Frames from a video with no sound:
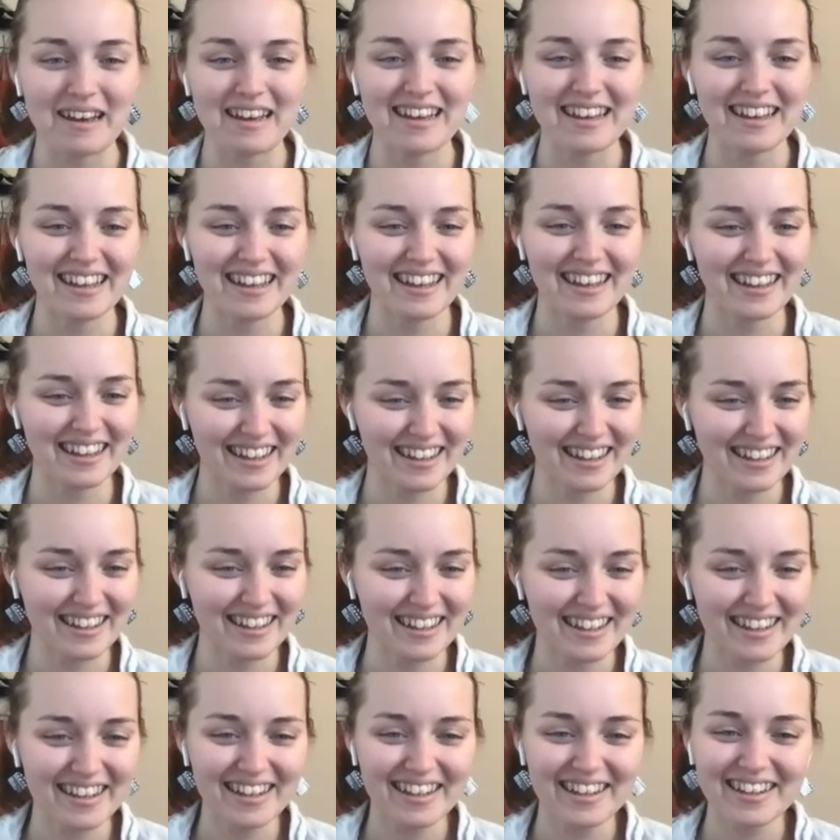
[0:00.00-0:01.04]
Yes.
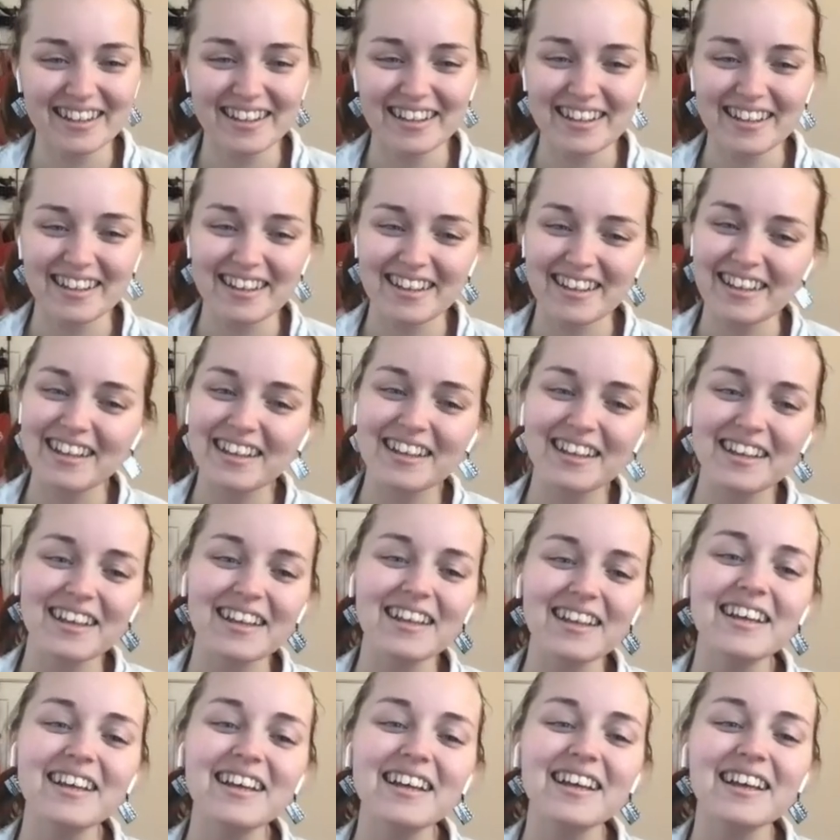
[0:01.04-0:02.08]
So
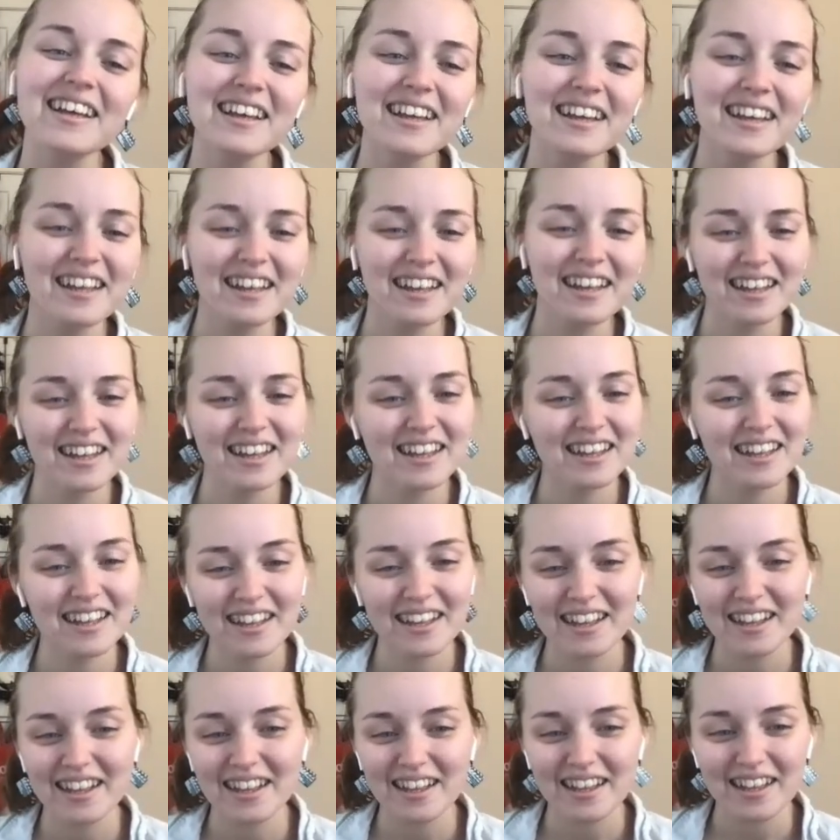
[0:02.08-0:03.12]
good.
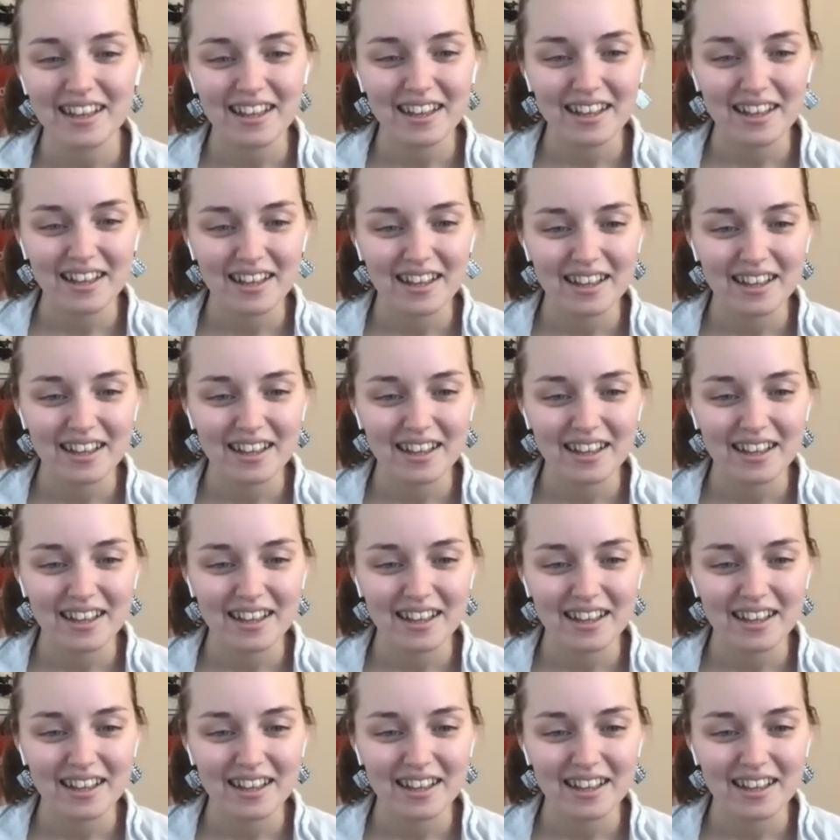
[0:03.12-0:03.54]
All right.